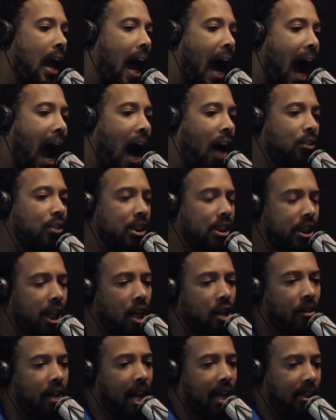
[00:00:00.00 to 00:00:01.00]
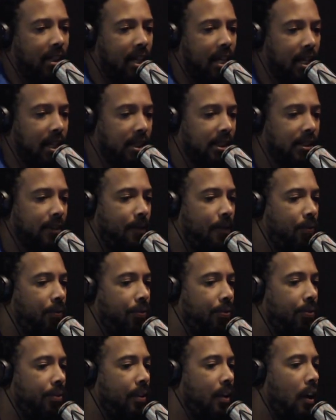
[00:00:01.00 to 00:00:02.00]
I'll just tell you like this.
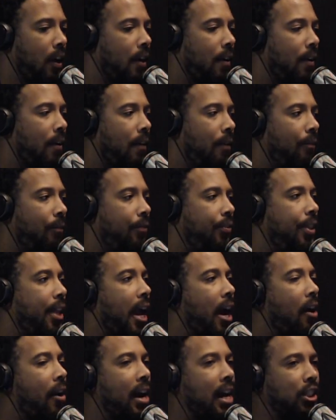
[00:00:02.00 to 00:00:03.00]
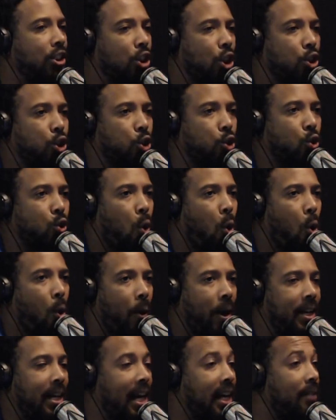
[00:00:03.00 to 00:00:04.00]
There is a
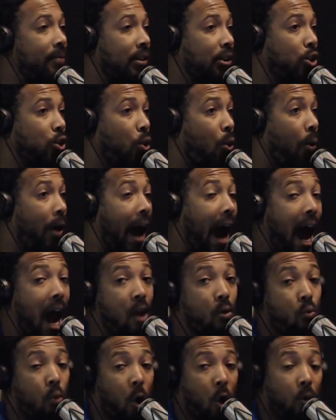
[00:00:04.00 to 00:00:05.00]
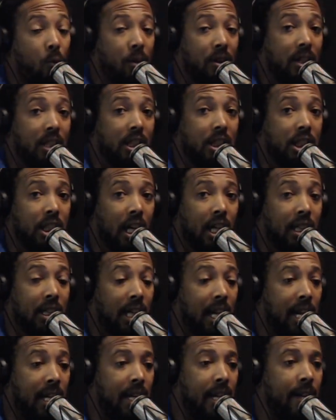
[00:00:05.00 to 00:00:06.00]
story, not even a story. I worked with this young
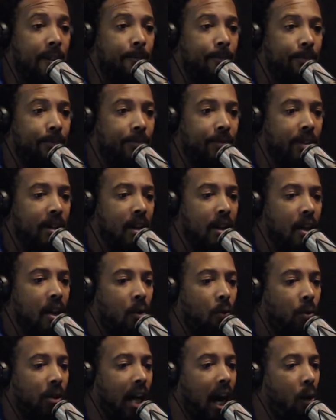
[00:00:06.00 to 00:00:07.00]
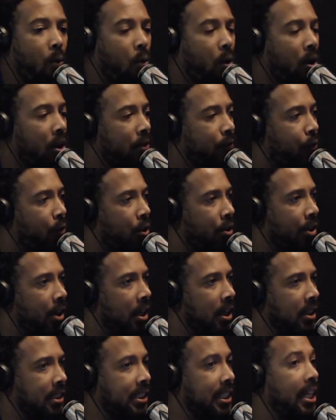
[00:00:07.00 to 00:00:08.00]
lady when I worked for
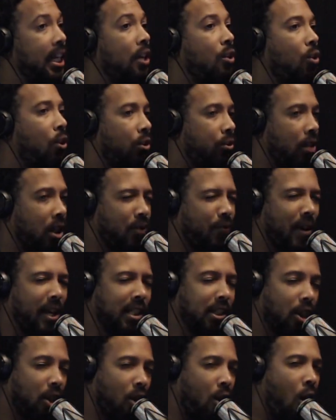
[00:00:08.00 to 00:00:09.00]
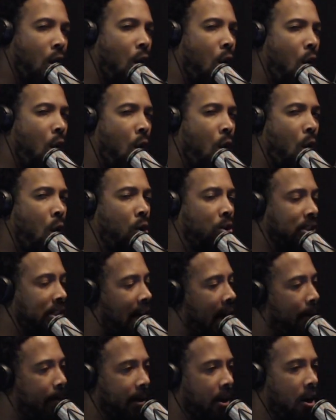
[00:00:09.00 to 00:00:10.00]
the city of North Las Vegas a long
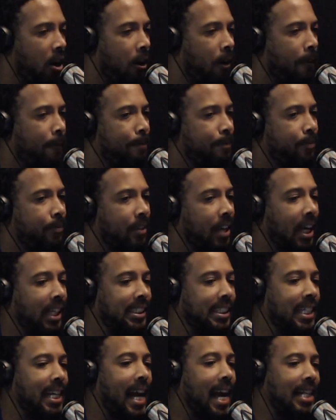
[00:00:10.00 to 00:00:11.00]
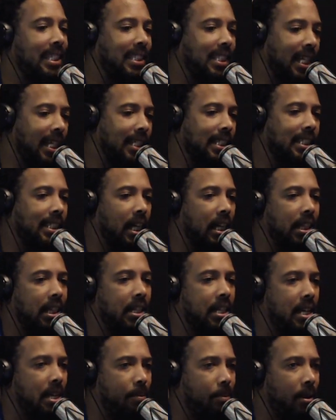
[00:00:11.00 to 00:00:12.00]
time ago. and she had sickle cell
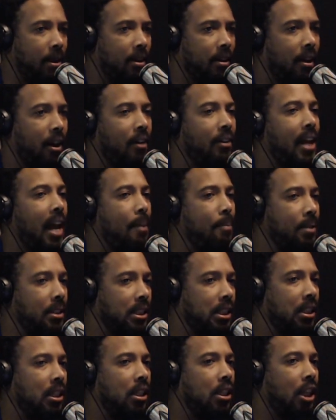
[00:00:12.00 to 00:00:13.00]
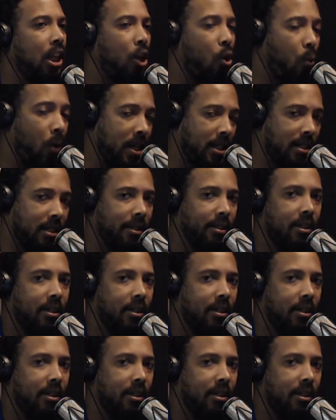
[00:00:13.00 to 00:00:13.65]
anemia. Her name is LaQuinta.